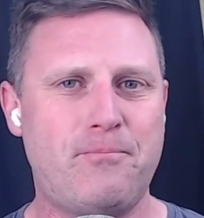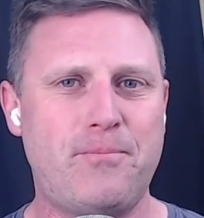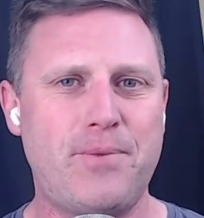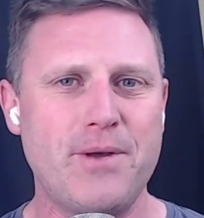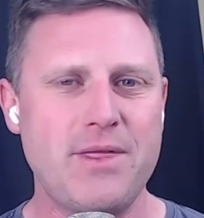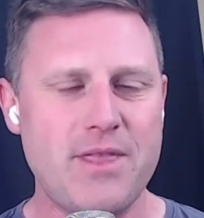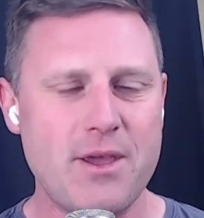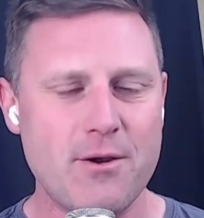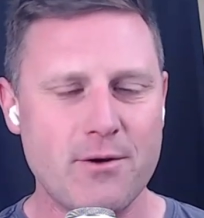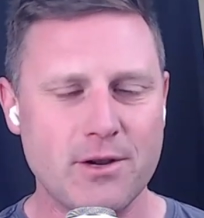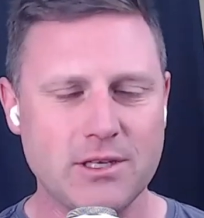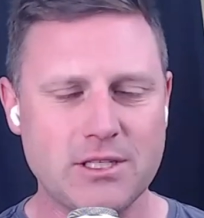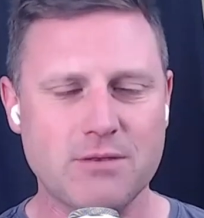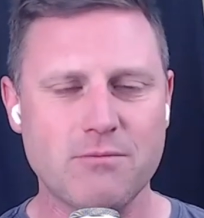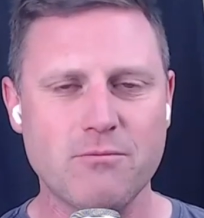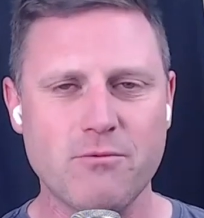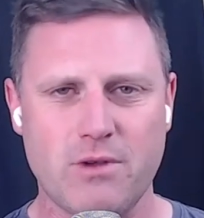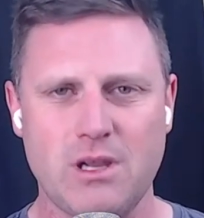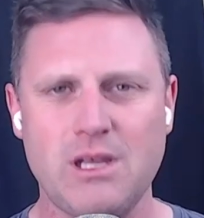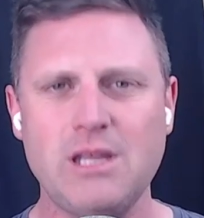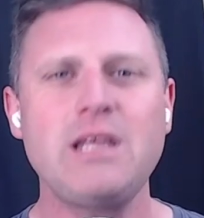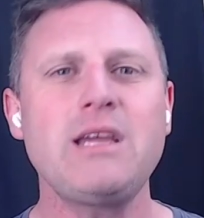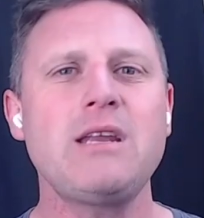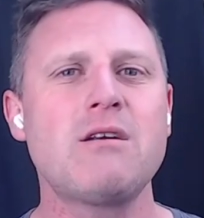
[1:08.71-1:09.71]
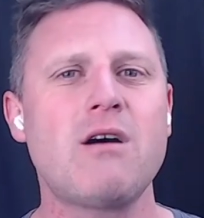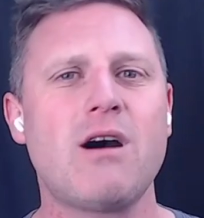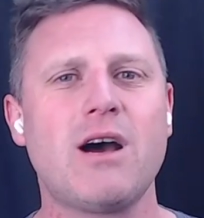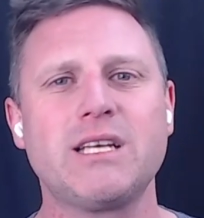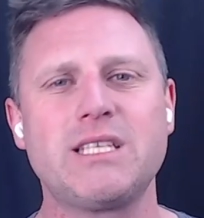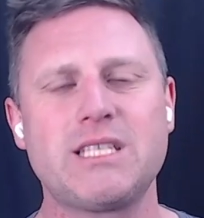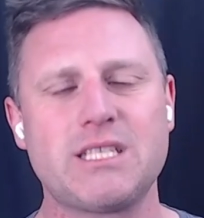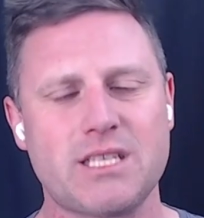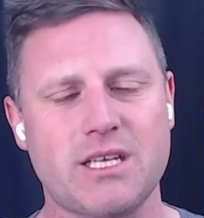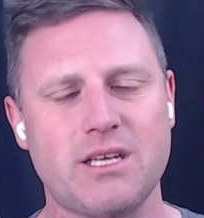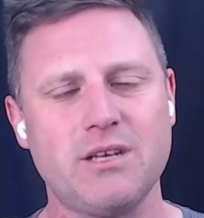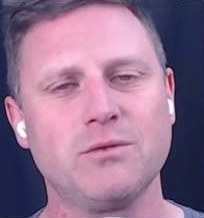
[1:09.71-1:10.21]
But there are some really
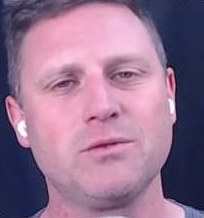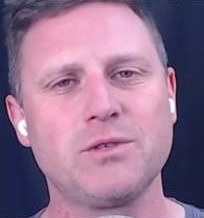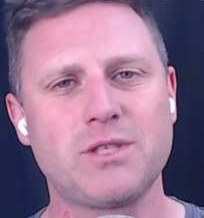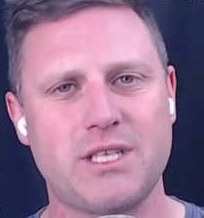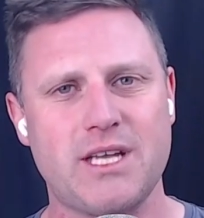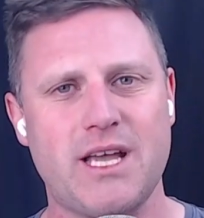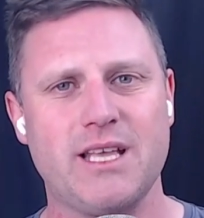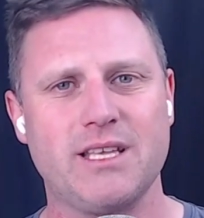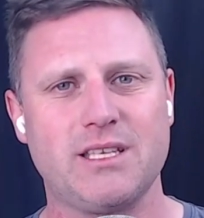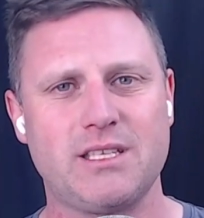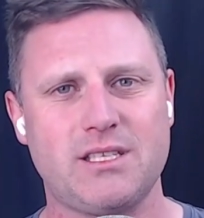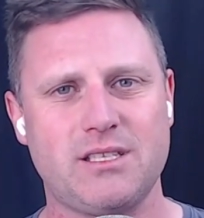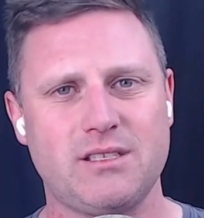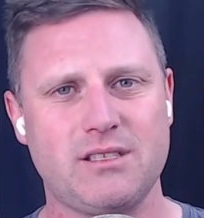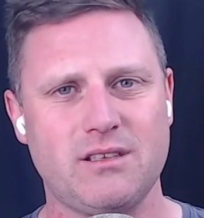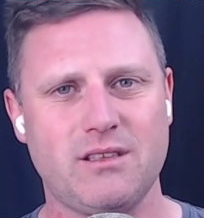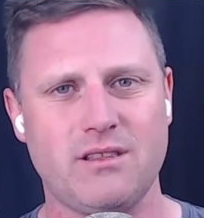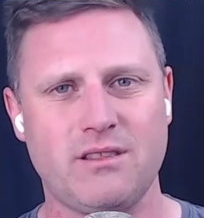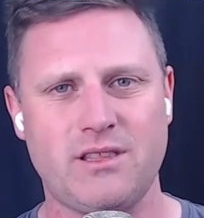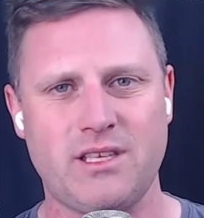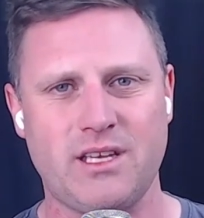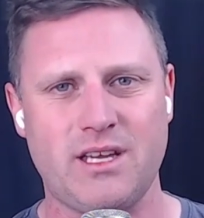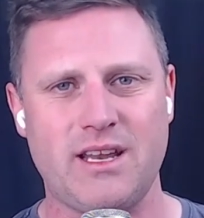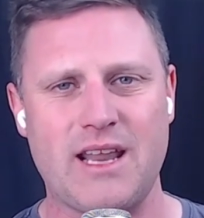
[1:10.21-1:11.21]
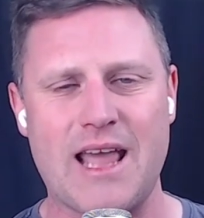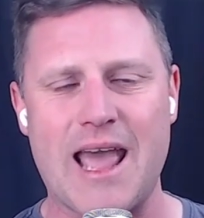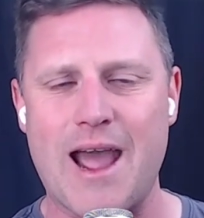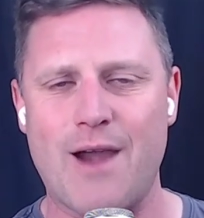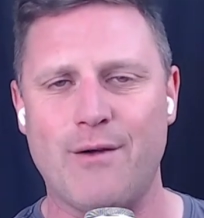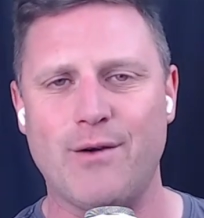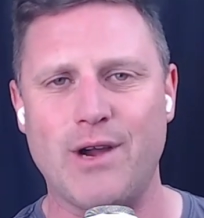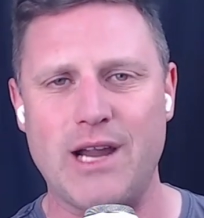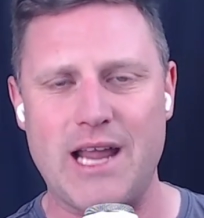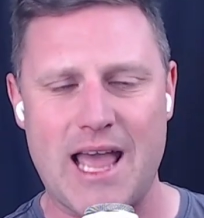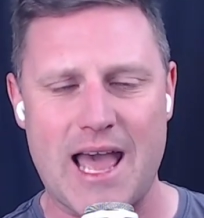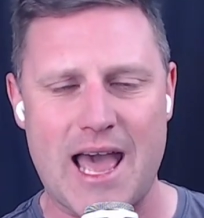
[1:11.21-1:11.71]
nice skill sets that
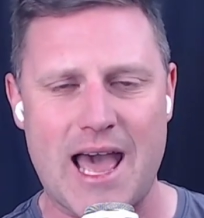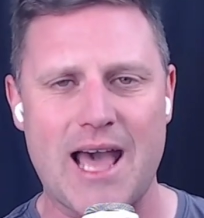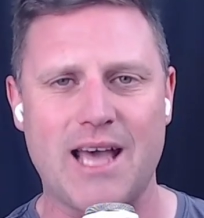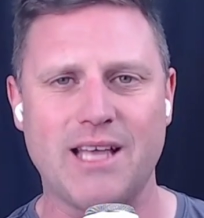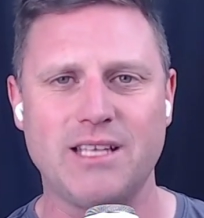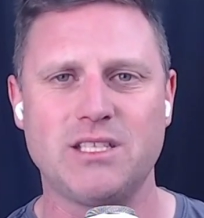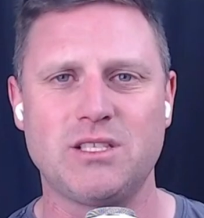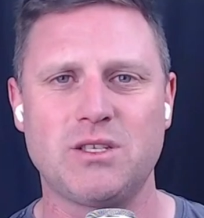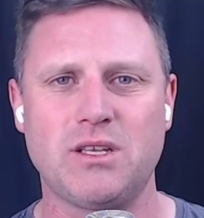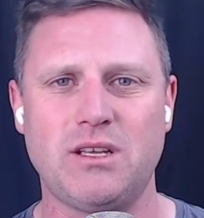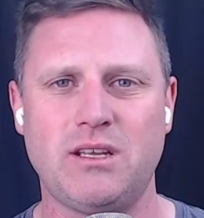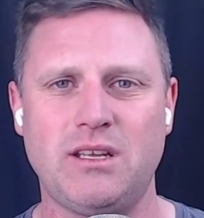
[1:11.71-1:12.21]
Harry has.